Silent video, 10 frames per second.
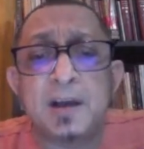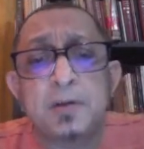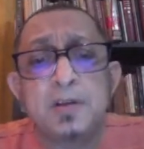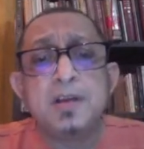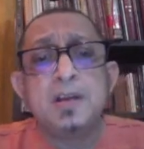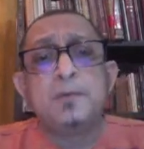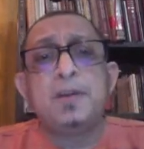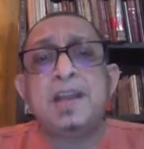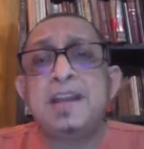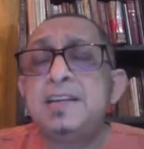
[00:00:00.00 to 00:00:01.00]
Now,
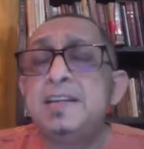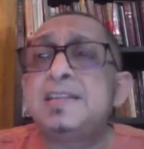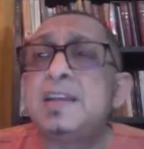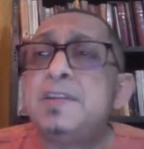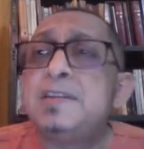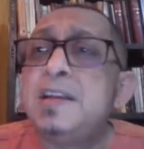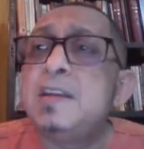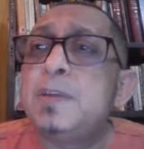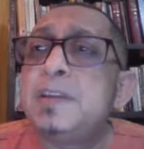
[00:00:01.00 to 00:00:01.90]
in 1817,